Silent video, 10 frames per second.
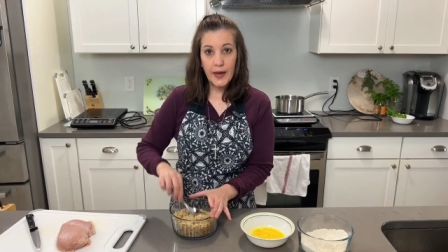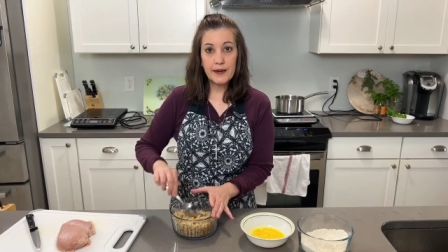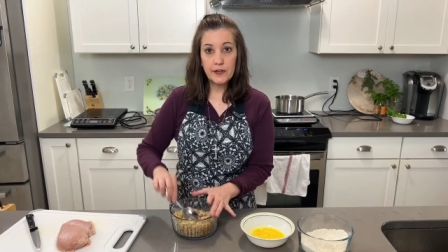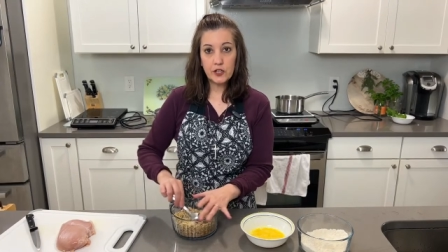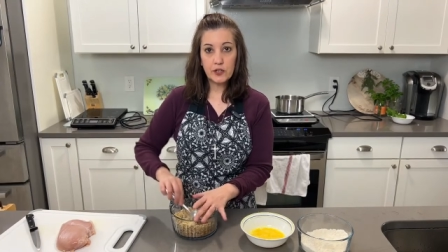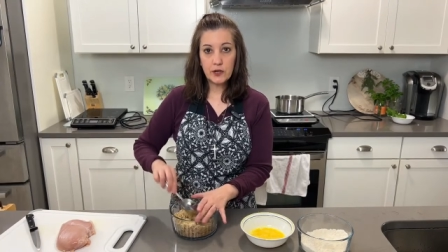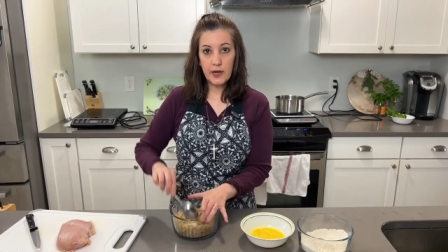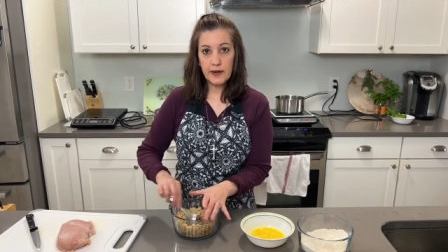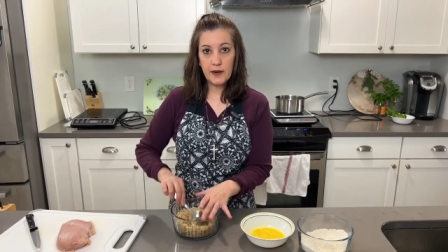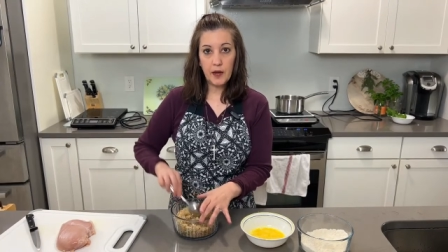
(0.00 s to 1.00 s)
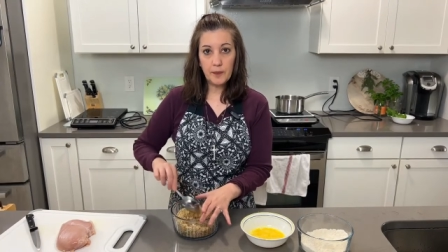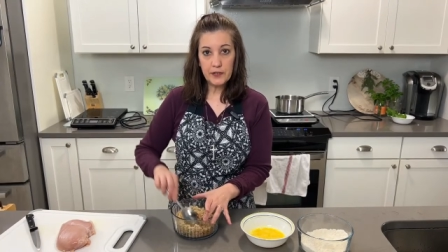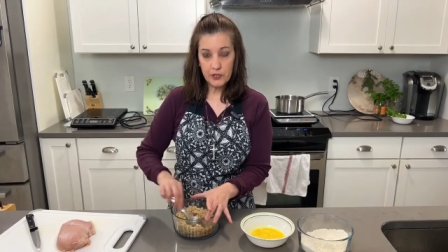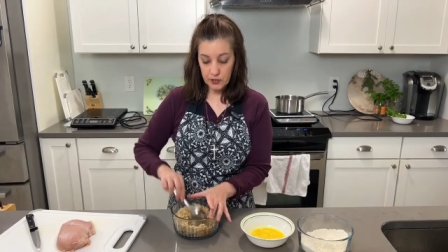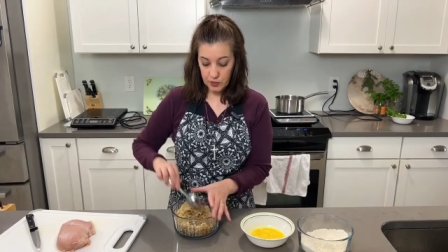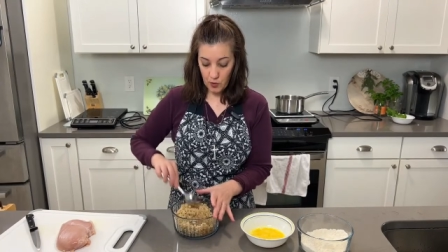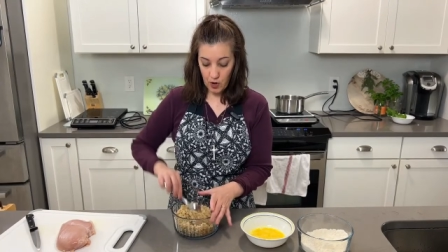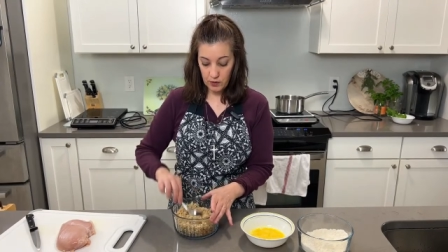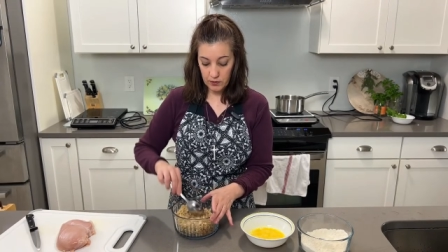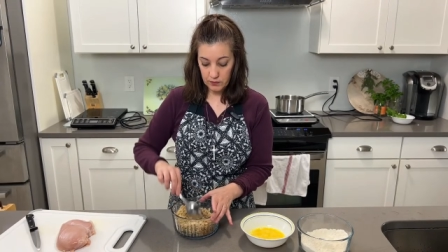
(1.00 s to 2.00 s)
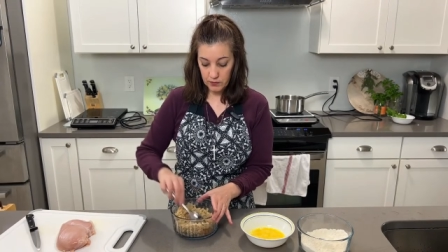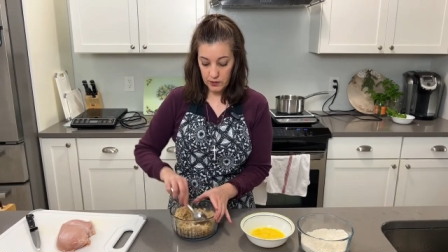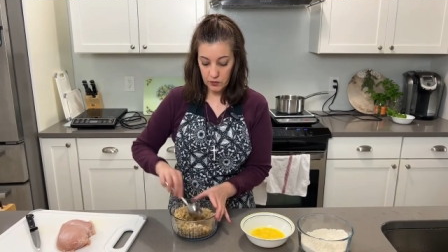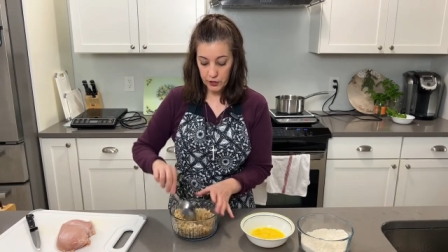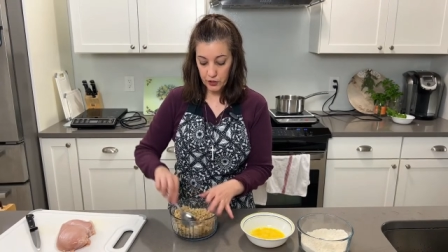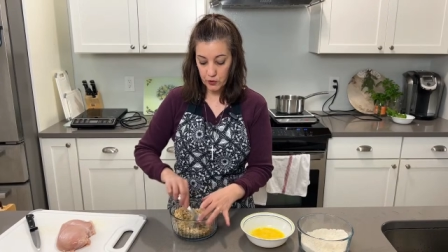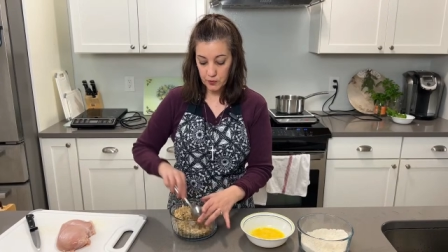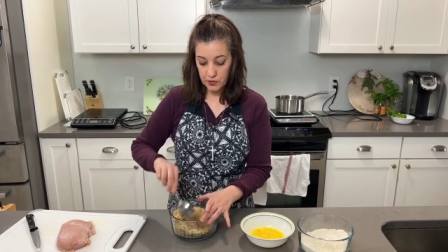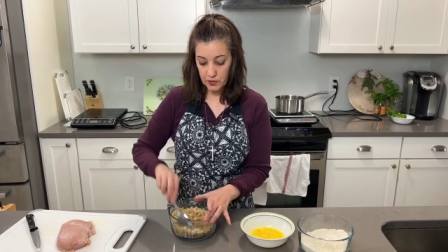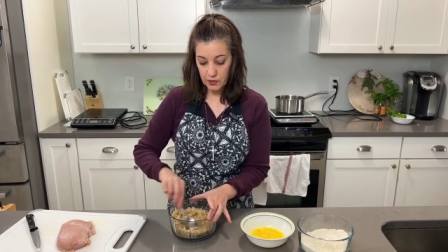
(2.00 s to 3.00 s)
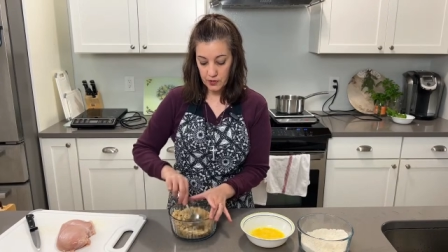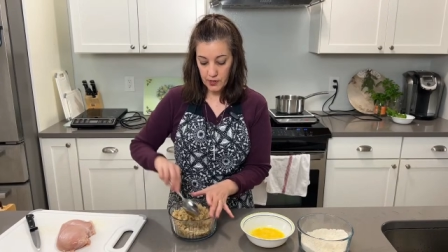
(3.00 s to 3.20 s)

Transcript: And I just cut it up into small, you know, cubes.